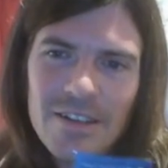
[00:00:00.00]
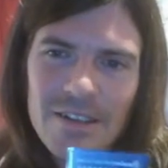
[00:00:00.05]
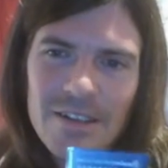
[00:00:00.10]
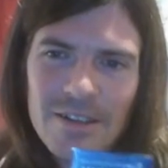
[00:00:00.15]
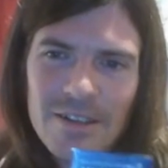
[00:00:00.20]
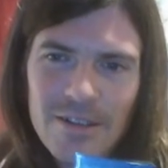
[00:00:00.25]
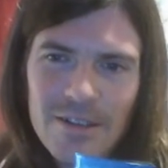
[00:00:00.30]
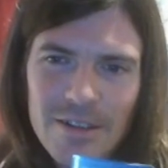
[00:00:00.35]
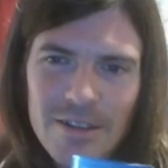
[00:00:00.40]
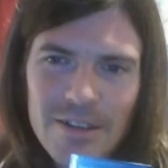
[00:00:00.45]

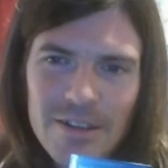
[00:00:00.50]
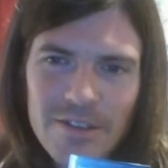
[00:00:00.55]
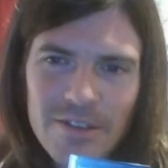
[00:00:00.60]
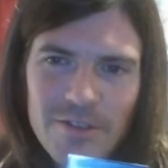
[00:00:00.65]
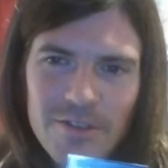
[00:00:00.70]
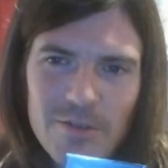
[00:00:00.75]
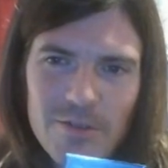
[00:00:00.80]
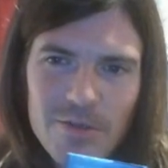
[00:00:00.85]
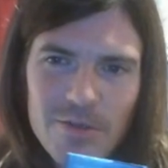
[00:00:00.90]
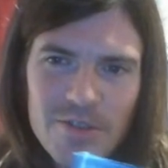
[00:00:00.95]
then, of
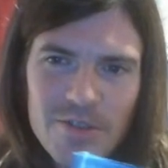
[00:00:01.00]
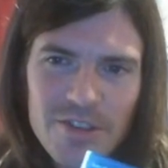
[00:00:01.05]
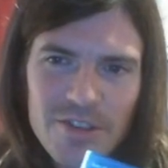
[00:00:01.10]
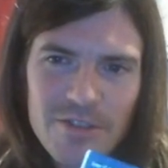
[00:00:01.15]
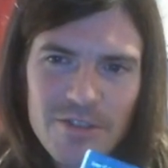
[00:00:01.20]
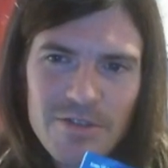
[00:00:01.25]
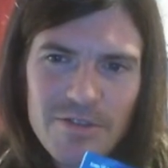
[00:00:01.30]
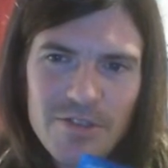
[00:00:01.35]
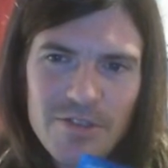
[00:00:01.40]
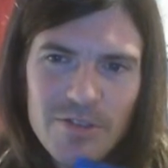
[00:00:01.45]
course, there is
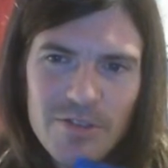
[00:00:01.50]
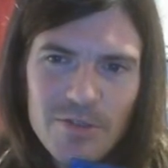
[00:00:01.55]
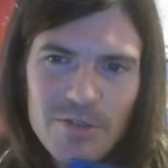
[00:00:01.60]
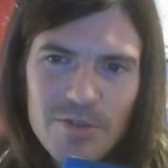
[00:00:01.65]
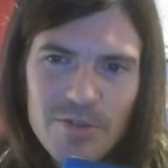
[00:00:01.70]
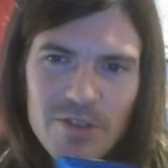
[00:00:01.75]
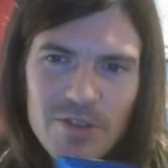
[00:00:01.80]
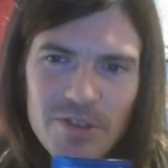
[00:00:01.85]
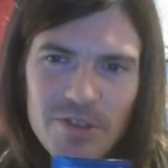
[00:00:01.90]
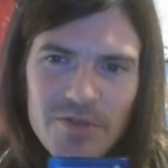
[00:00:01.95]
the option
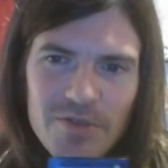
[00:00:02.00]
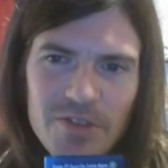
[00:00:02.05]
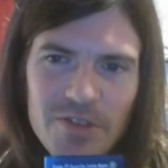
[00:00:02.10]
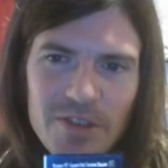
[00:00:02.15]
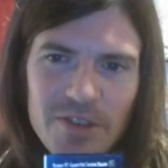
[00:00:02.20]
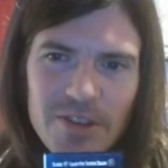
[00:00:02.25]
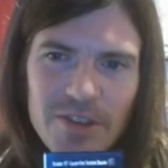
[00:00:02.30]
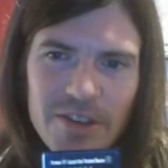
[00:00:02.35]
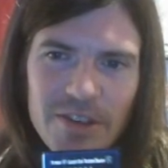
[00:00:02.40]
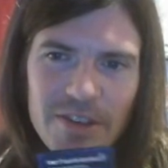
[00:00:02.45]
of
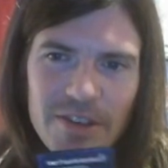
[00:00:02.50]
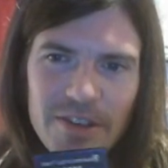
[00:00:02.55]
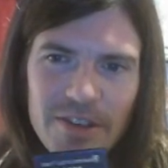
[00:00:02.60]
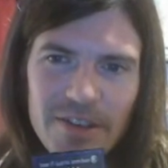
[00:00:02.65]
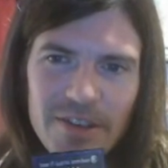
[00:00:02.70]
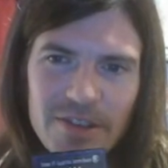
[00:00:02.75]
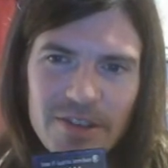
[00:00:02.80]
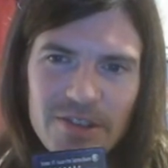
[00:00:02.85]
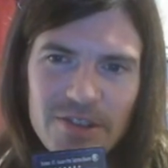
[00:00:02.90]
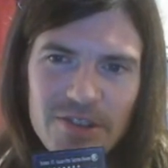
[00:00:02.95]
turning
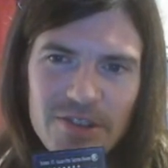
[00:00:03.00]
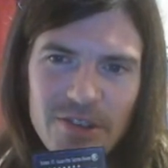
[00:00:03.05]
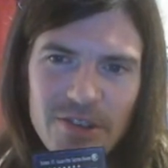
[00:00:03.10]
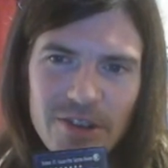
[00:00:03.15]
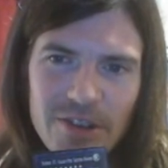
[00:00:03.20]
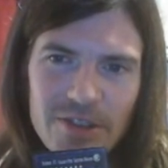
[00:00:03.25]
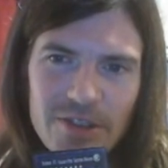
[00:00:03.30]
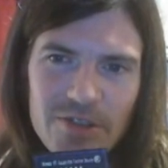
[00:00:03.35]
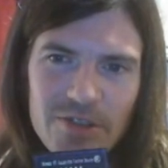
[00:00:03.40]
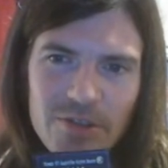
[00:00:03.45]
this guy into
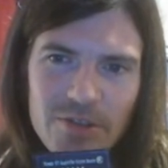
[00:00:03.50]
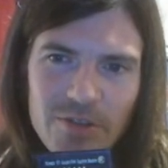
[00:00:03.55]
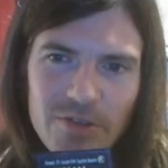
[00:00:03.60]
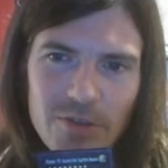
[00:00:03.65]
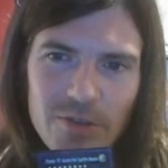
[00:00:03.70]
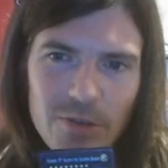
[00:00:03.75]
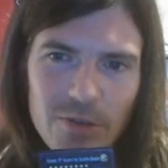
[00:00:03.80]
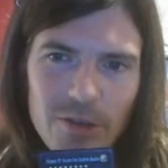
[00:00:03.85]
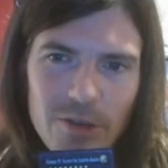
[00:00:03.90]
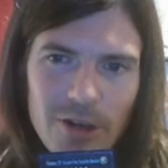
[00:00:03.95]
full
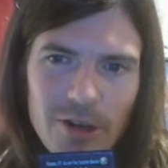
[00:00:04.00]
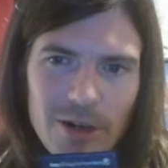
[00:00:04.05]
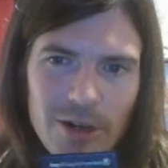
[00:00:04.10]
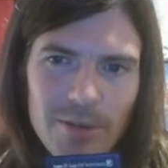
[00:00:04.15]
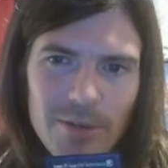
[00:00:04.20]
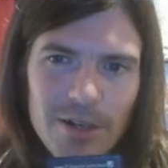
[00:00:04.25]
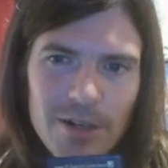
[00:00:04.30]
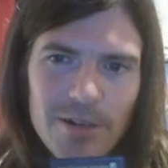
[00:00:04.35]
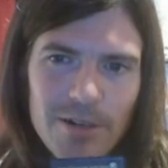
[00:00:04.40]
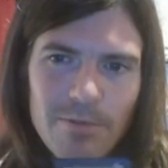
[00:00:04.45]
armor
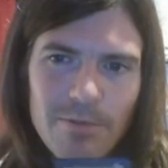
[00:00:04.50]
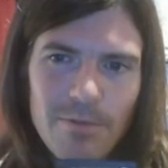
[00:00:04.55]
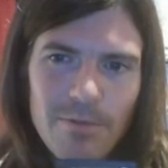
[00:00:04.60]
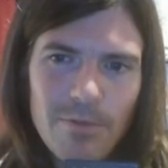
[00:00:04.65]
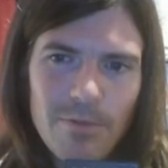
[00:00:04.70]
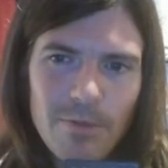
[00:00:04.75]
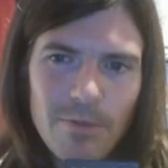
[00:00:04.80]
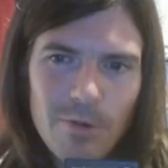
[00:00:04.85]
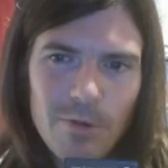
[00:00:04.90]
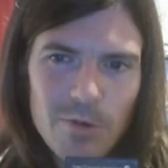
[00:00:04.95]

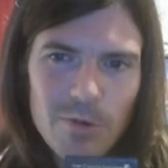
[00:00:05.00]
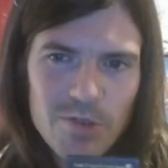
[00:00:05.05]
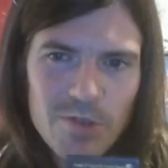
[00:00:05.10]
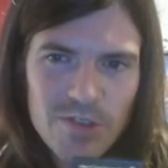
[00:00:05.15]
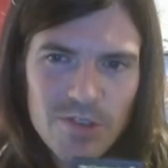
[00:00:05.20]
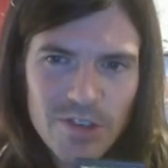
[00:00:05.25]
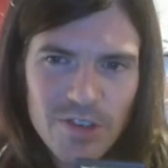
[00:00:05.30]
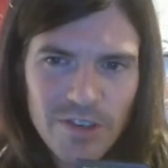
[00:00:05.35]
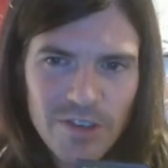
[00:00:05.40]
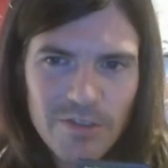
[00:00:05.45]
or
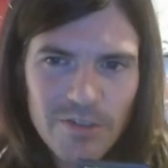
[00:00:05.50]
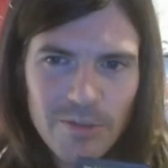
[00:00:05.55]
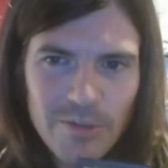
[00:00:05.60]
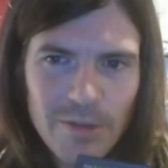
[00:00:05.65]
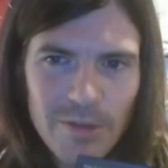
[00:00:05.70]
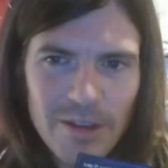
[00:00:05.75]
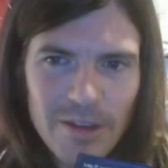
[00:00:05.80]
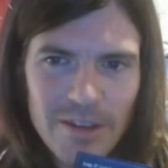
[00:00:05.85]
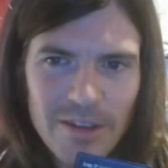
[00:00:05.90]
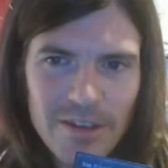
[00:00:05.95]
Cipher
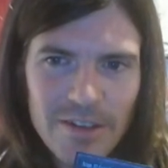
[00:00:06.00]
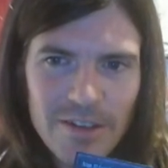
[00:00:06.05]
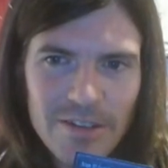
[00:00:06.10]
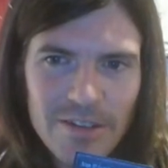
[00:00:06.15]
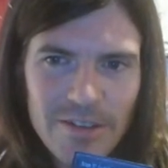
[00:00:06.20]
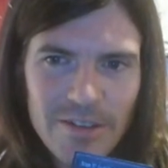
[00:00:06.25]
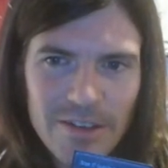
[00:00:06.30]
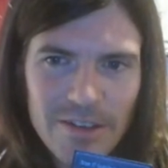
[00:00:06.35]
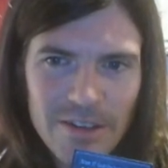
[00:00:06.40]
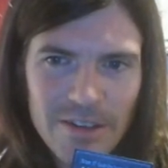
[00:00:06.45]
Blade.
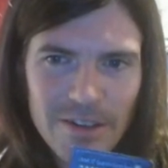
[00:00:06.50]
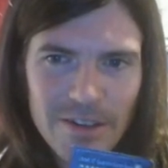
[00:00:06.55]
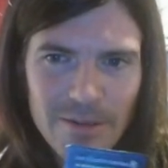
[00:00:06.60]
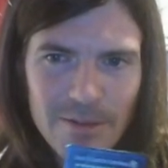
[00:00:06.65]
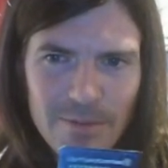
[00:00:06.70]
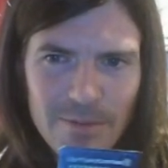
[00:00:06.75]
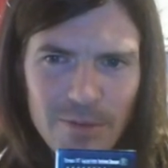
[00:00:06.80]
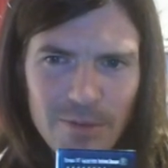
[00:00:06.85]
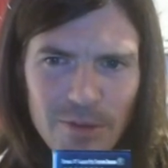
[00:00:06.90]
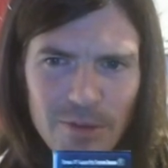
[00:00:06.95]

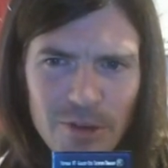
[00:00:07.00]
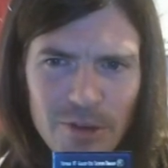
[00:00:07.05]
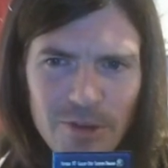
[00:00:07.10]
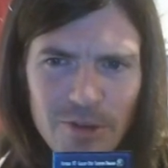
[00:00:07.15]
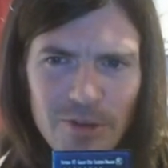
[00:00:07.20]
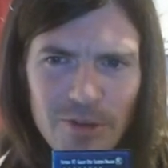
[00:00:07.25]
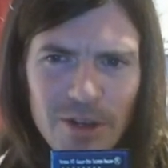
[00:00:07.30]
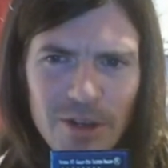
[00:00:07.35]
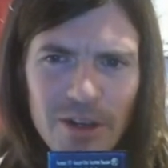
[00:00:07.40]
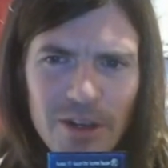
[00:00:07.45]
Although
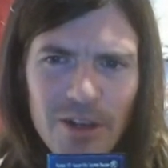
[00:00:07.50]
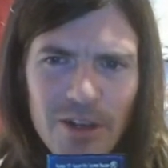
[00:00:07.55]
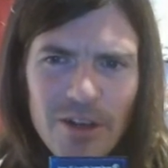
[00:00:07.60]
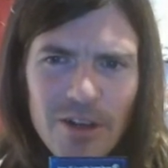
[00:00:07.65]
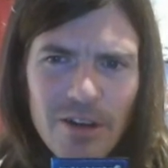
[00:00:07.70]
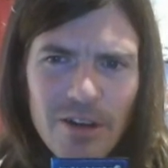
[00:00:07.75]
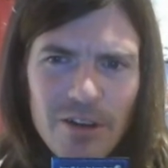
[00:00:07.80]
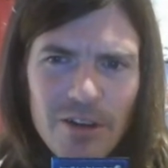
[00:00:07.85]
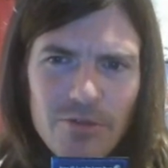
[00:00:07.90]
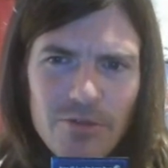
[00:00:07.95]

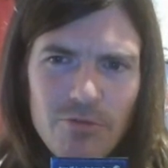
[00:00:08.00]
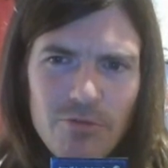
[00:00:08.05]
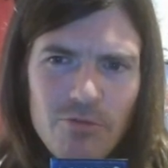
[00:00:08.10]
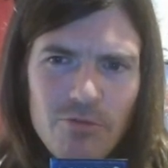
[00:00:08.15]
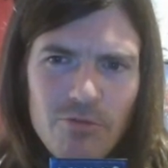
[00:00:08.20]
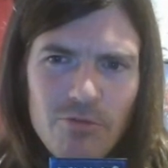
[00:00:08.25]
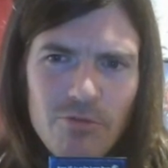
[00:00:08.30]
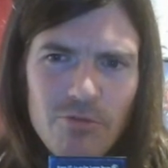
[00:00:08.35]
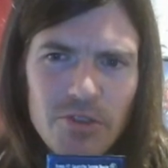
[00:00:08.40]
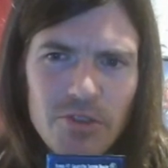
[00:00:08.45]
I'd
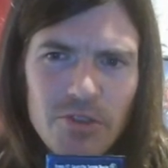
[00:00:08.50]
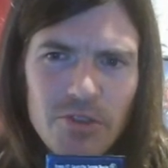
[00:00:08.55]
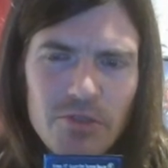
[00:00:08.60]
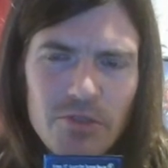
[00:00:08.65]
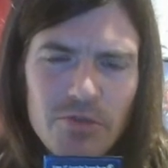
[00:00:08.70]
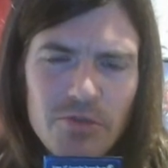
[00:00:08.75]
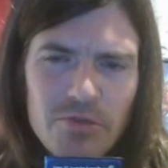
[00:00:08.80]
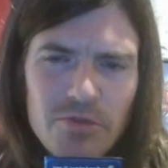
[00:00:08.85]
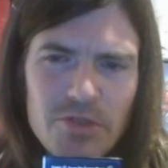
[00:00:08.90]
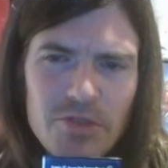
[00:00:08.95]
rather
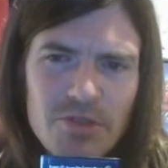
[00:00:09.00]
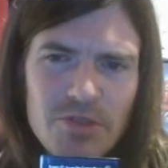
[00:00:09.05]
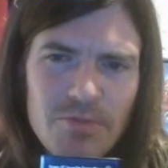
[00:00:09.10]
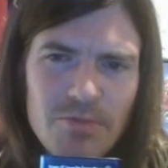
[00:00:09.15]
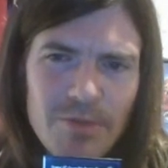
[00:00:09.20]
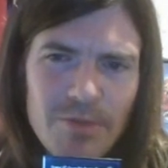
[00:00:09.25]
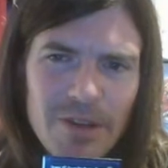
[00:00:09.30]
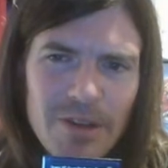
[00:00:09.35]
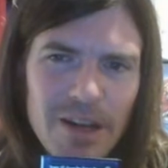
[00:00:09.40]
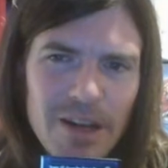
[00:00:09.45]
use the
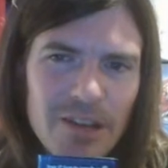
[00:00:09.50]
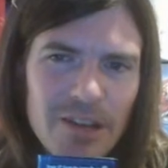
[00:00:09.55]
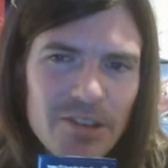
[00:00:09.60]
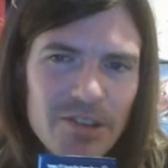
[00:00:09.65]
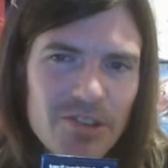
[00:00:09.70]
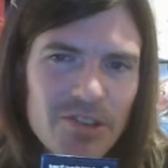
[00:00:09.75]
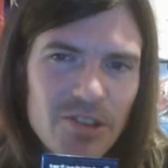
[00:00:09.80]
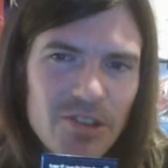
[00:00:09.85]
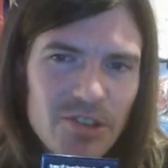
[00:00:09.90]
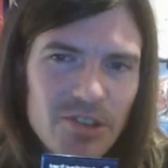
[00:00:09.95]
Galaxy
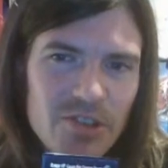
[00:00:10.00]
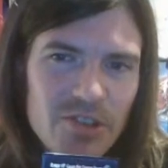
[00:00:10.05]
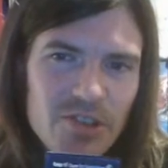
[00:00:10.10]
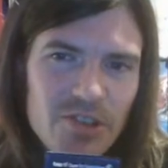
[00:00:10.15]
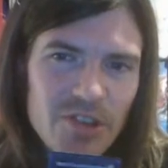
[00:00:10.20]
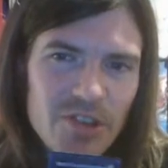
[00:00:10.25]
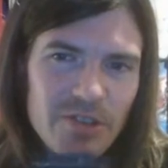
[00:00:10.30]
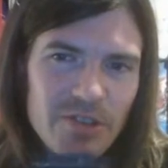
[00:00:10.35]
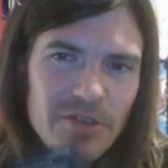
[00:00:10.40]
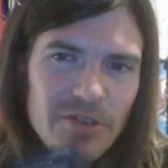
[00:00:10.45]
Ice
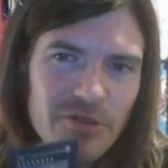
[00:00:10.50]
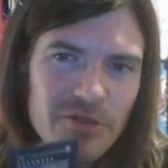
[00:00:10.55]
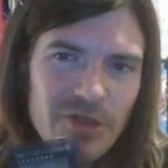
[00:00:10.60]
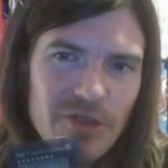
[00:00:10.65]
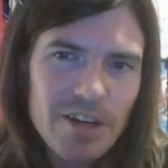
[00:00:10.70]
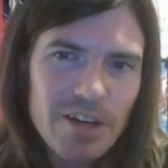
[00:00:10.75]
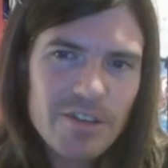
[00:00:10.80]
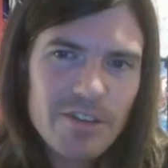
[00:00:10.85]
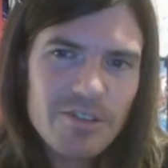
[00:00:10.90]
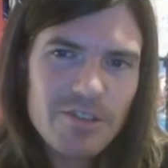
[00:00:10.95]
Cipher Dragon
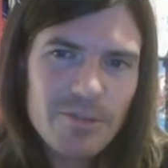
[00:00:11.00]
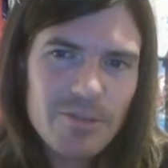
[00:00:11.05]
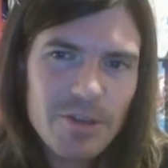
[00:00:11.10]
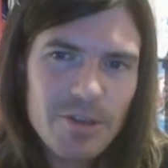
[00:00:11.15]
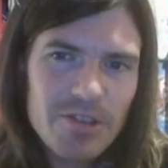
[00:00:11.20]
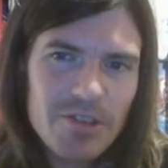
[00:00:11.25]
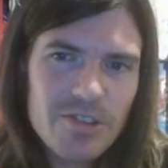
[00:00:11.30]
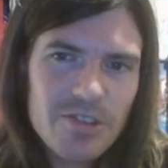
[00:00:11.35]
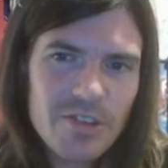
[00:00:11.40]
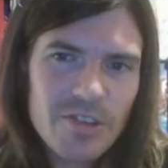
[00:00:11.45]
to make
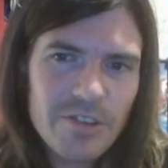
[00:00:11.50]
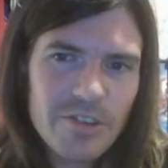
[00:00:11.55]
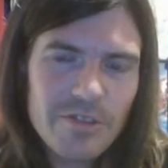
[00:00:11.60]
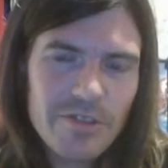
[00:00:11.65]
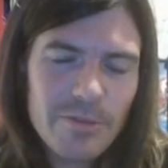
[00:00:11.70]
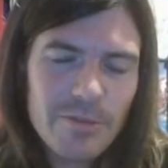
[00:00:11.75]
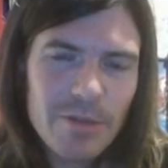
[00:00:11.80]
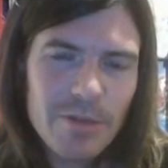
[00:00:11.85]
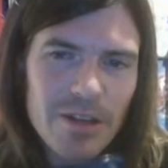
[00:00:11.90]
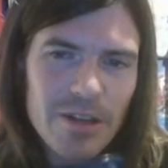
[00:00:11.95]
Cipher
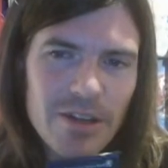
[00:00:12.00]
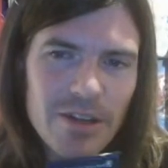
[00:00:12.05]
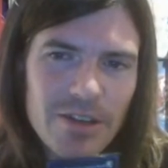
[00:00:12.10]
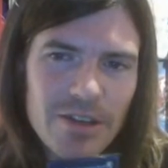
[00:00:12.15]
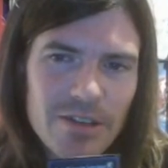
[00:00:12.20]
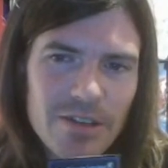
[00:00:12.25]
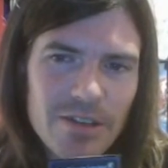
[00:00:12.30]
Blade.